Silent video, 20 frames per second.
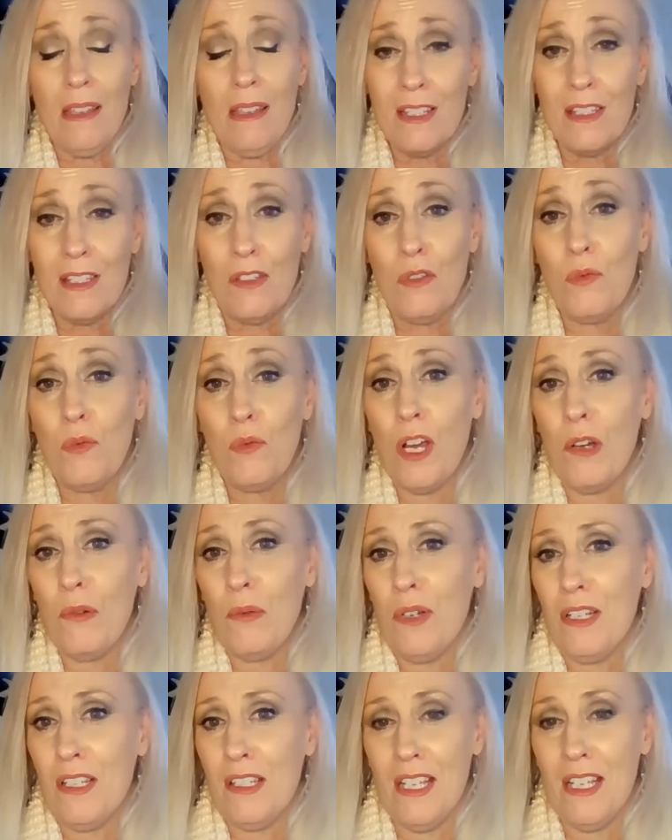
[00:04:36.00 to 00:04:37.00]
This is where
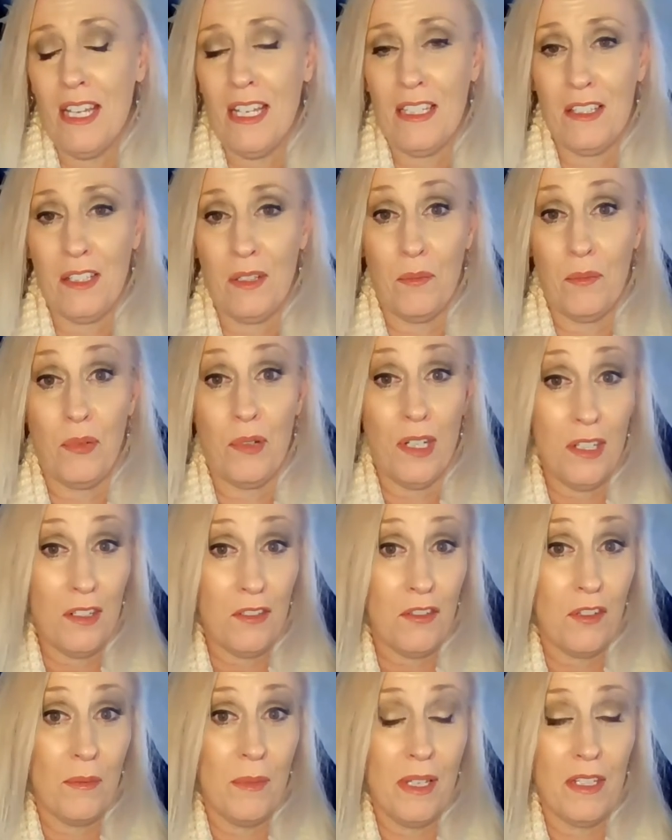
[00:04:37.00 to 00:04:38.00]
we're seeing some pretty
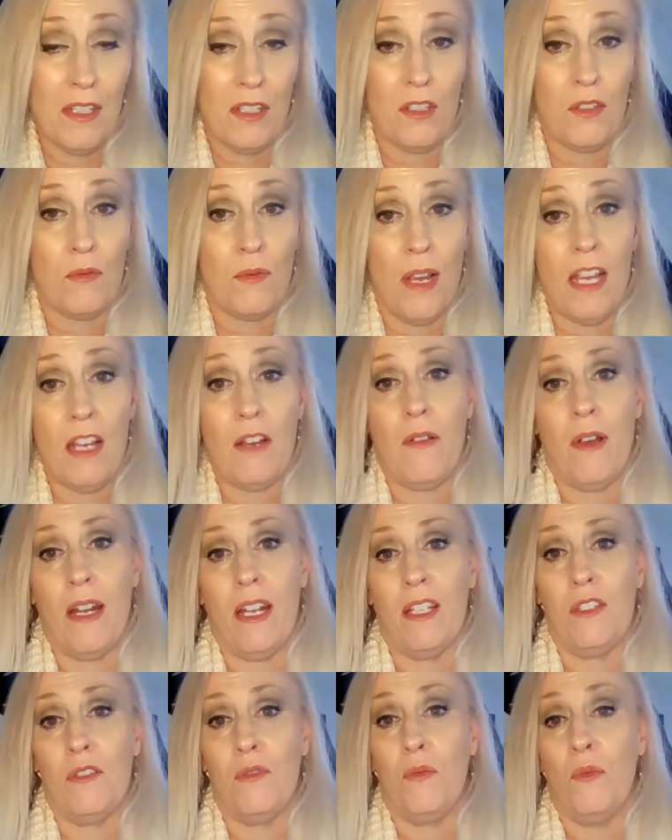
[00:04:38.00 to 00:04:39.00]
tremendous rate
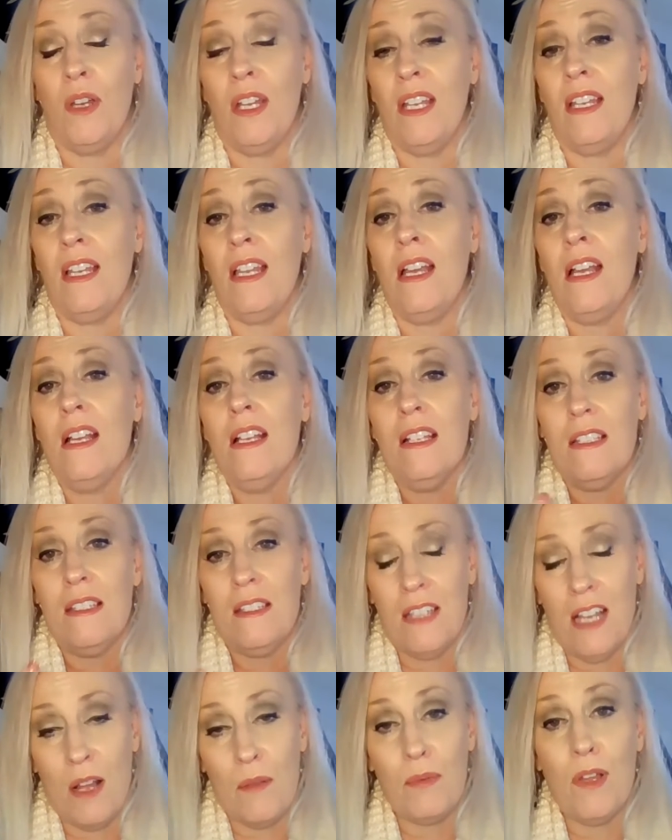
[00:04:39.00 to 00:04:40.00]
credits when
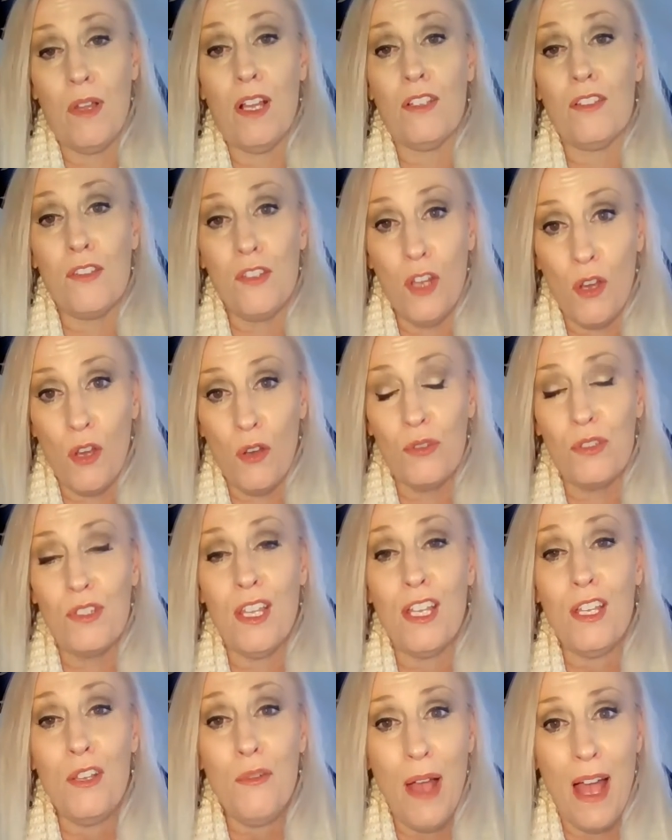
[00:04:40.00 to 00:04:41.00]
stop loss knows
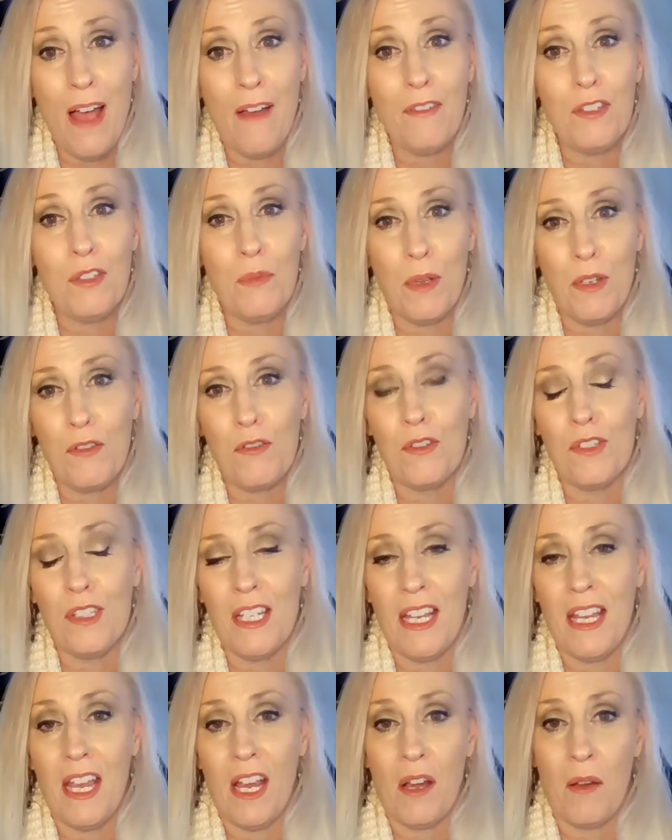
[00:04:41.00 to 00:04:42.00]
that you have
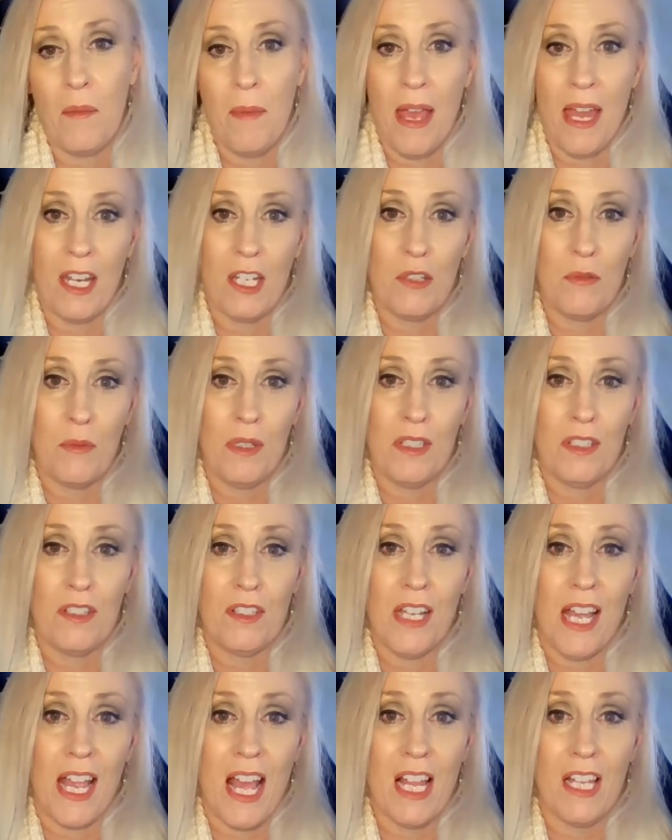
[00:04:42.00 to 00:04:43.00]
Specialty Care Management's
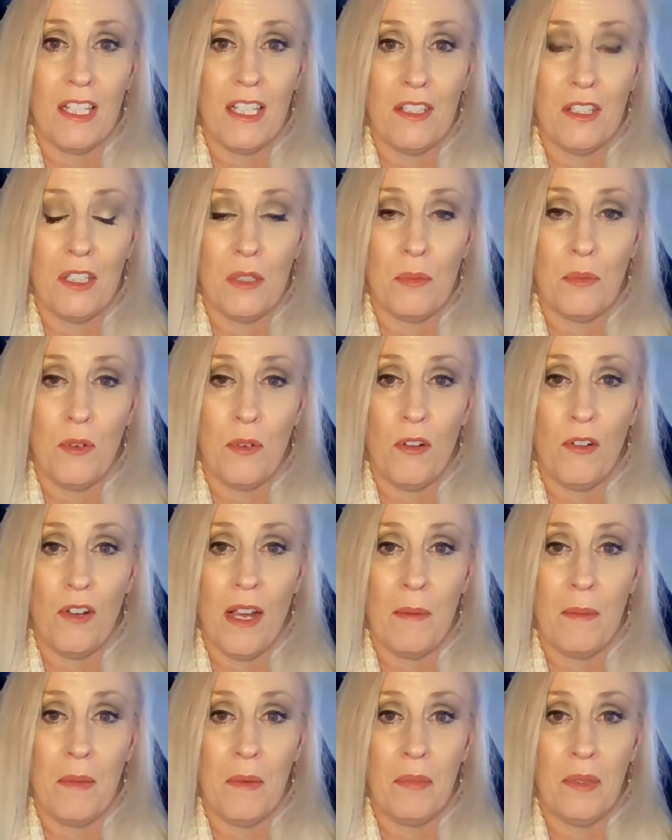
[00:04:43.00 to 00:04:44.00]
dialysis
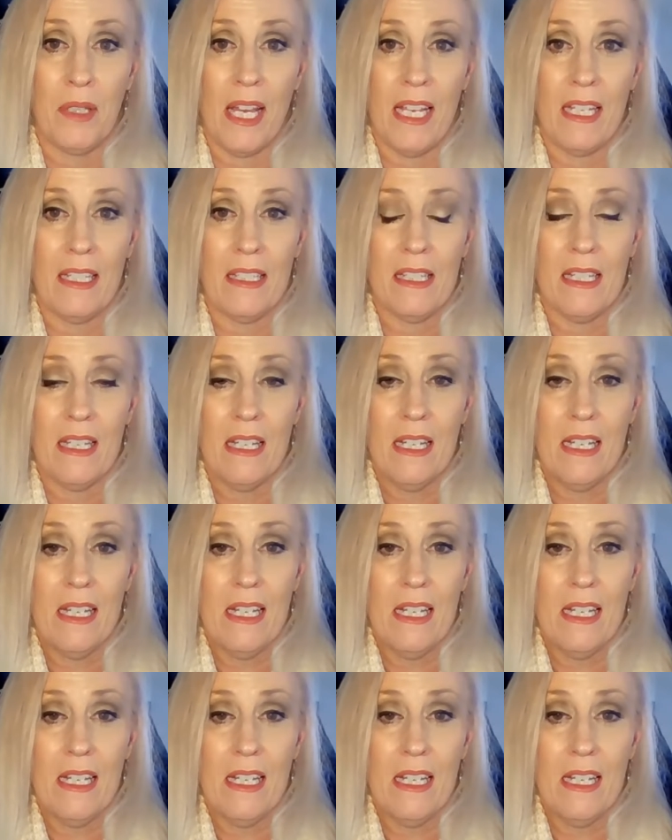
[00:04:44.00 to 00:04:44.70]
program in place.